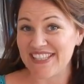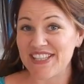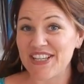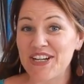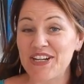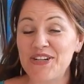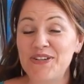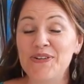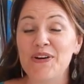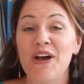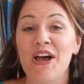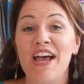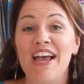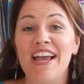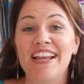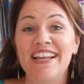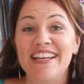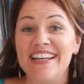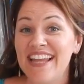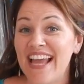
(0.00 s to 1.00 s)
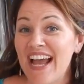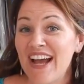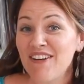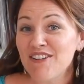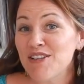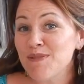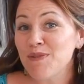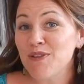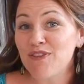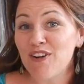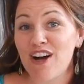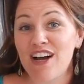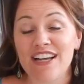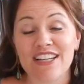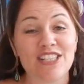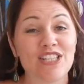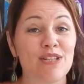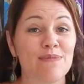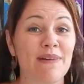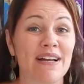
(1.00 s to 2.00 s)
so now to move
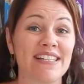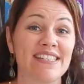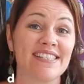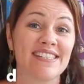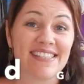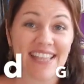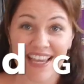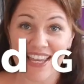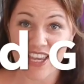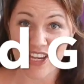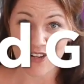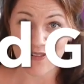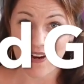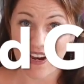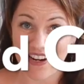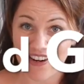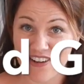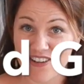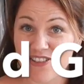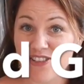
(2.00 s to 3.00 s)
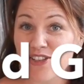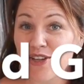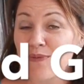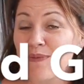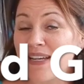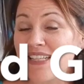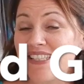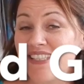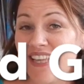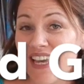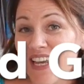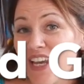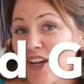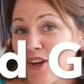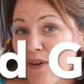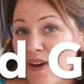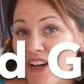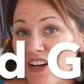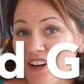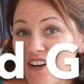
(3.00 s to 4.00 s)
on to my second grader. So my second
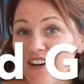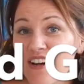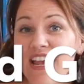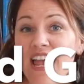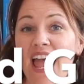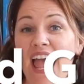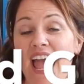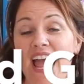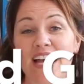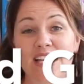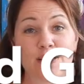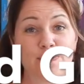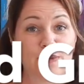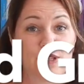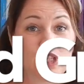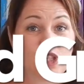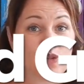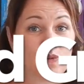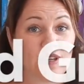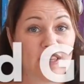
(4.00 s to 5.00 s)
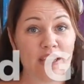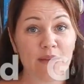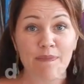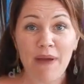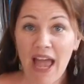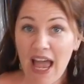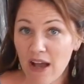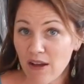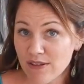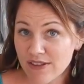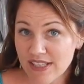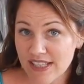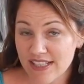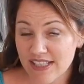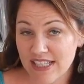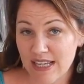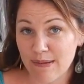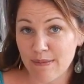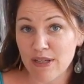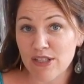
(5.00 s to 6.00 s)
grader has been doing the PAL
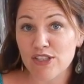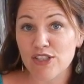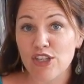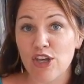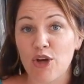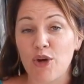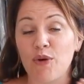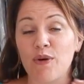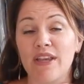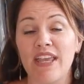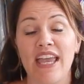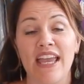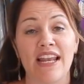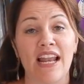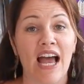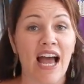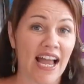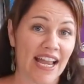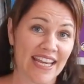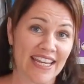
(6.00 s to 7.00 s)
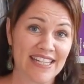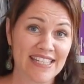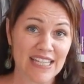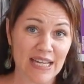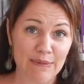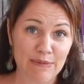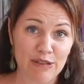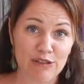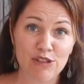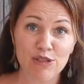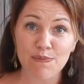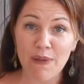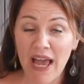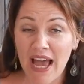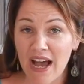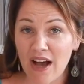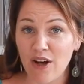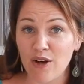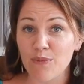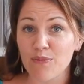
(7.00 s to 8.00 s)
system. So again, IEW's
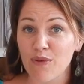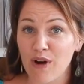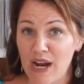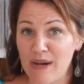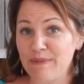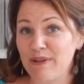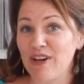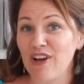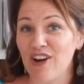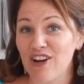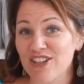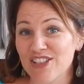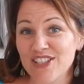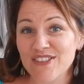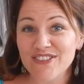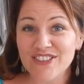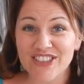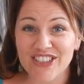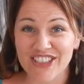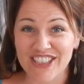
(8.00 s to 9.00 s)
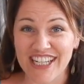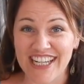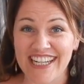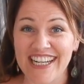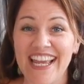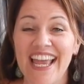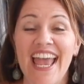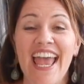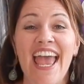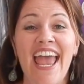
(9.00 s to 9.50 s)
PAL, Primary Arts of Learning,